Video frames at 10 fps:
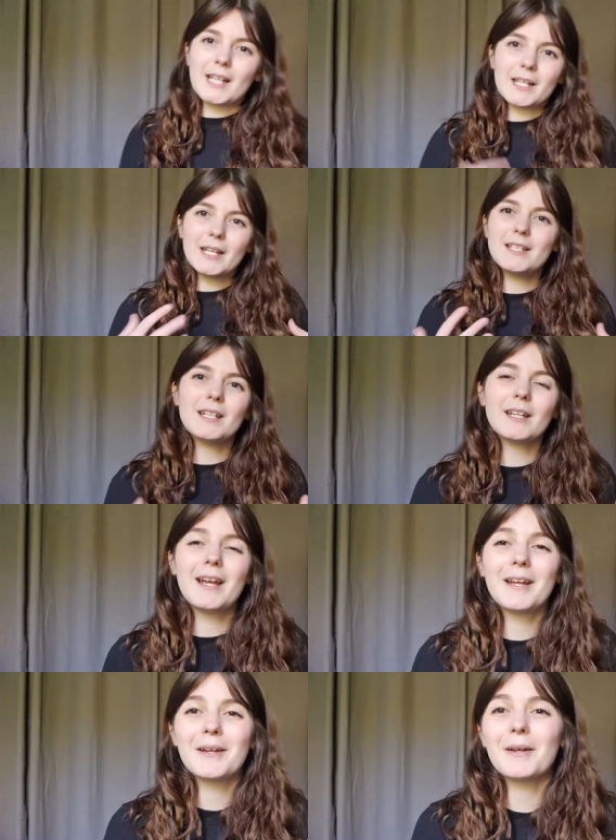any
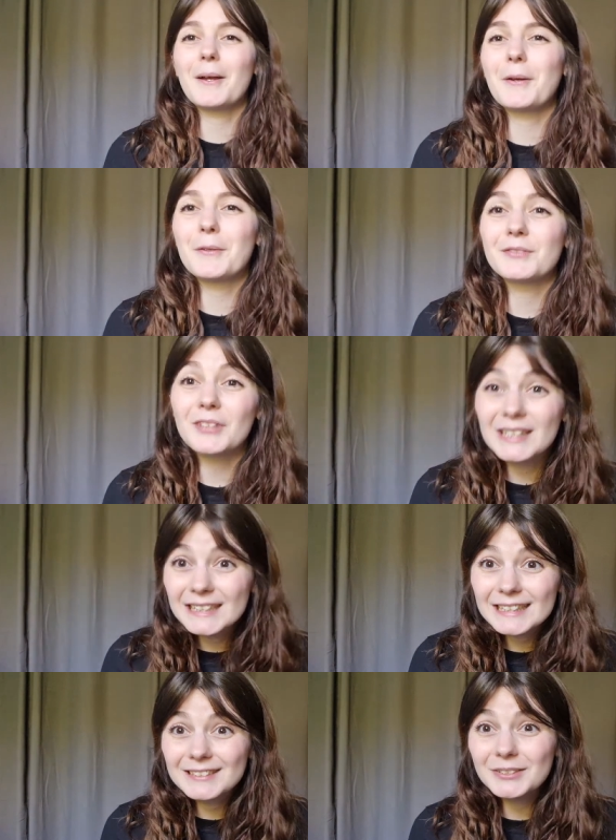fun
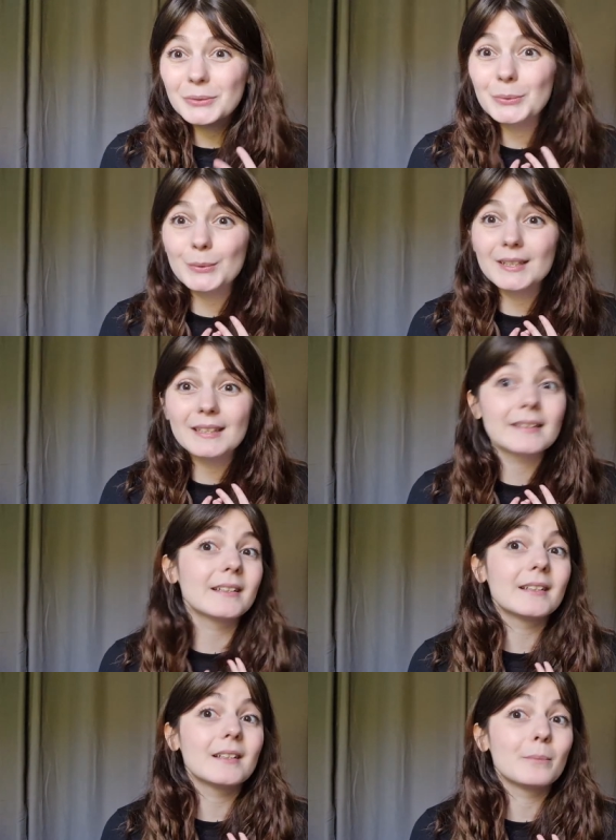into
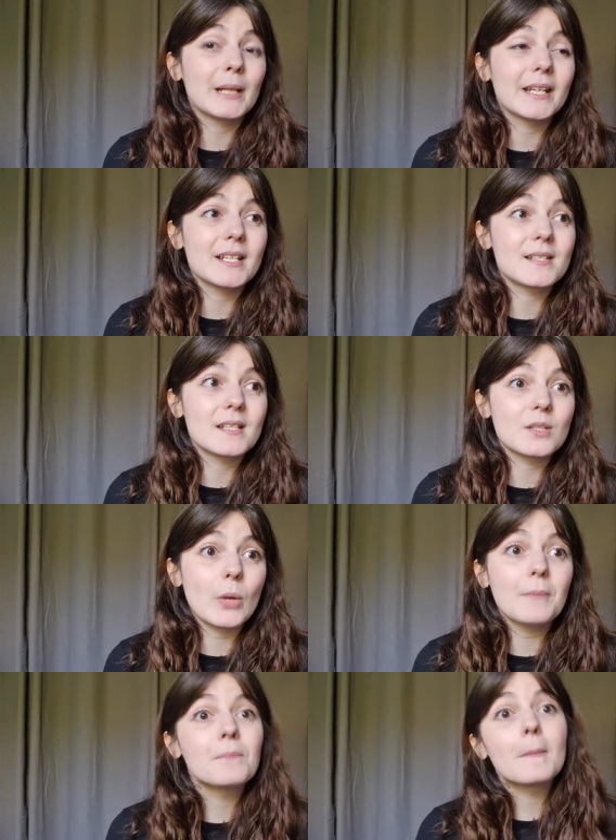knitting blankets this
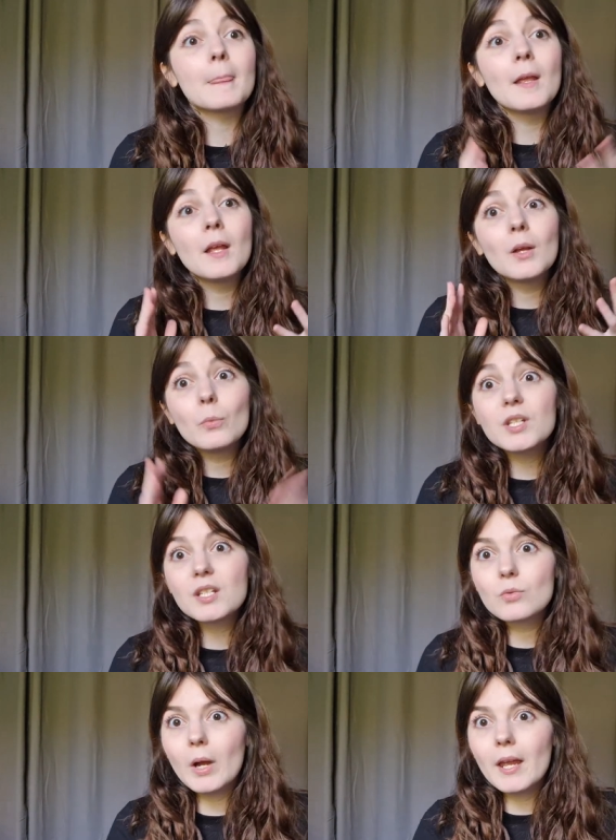way, which
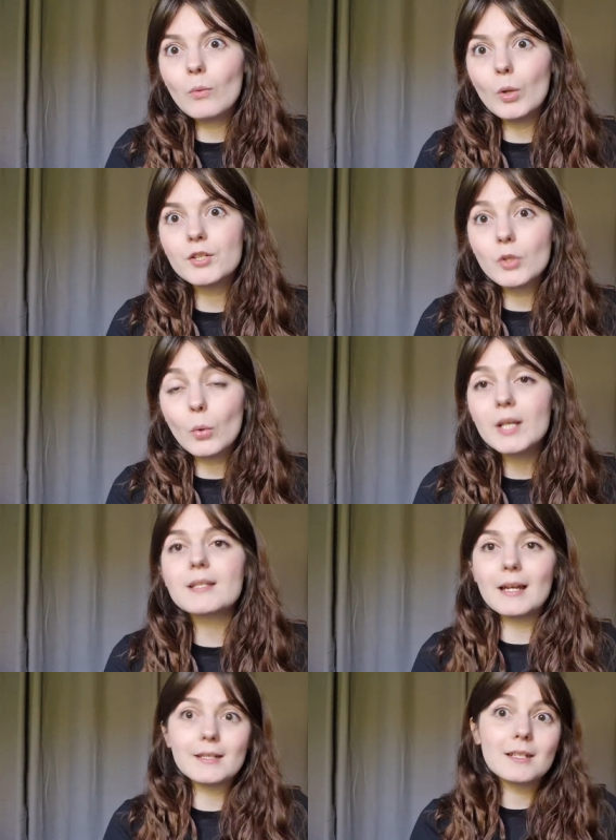is why I was so
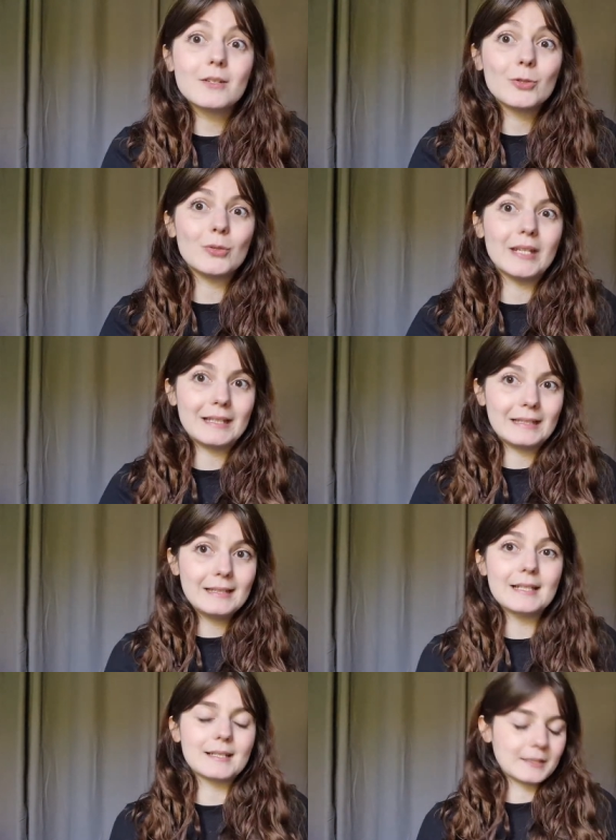excited to knit
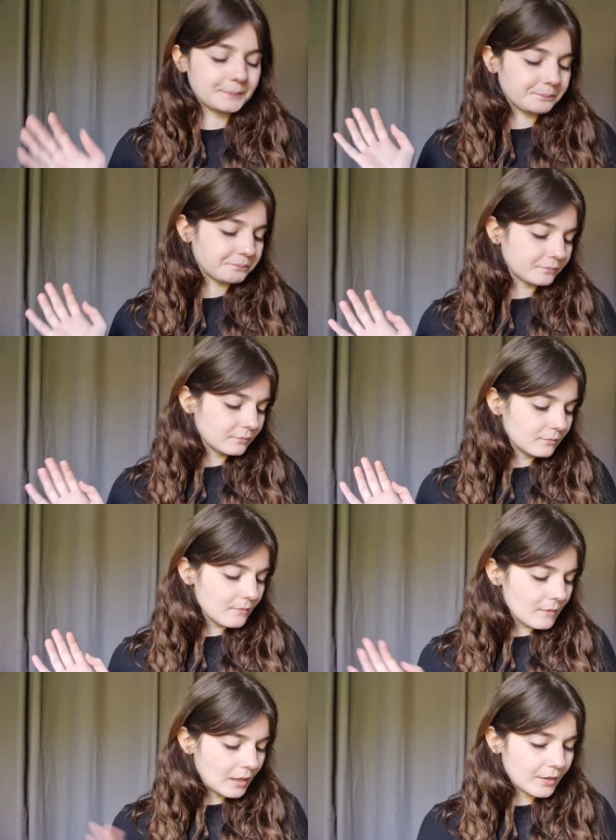this,
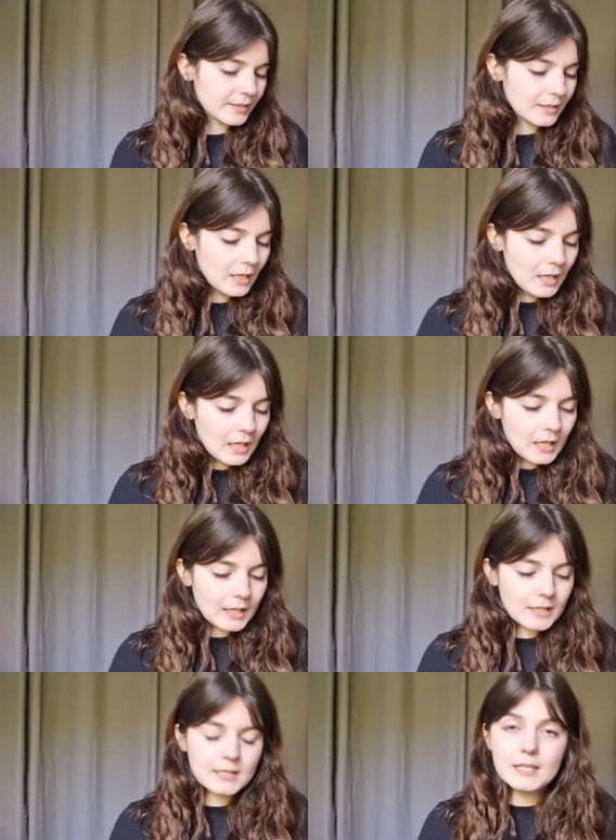because
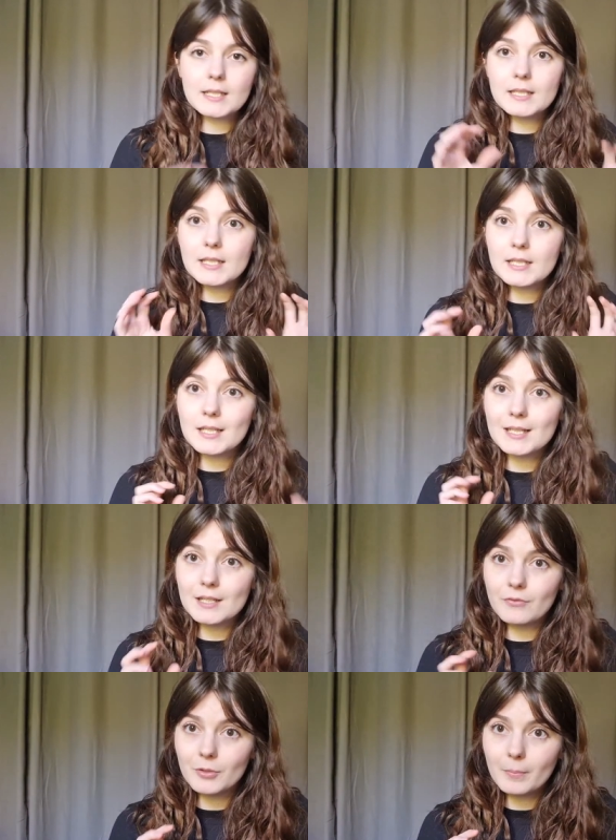it is knitted in
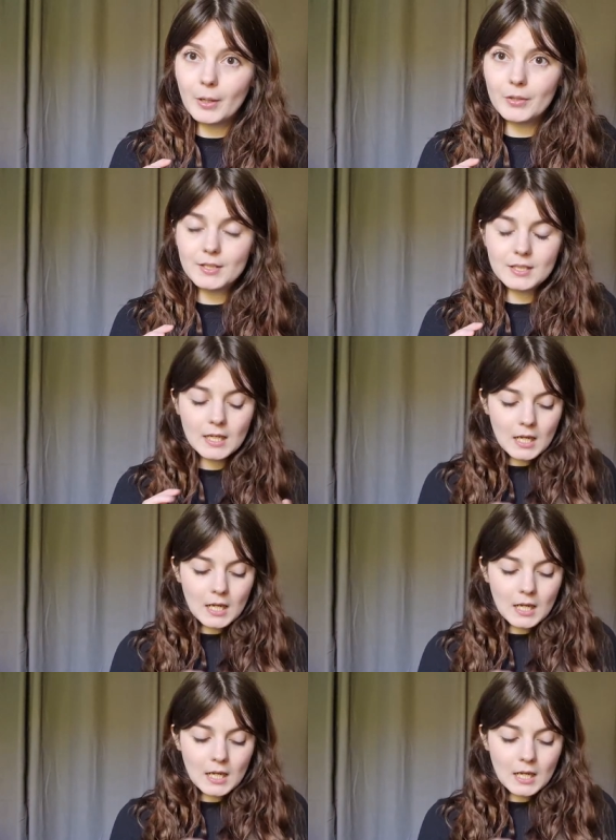different parts.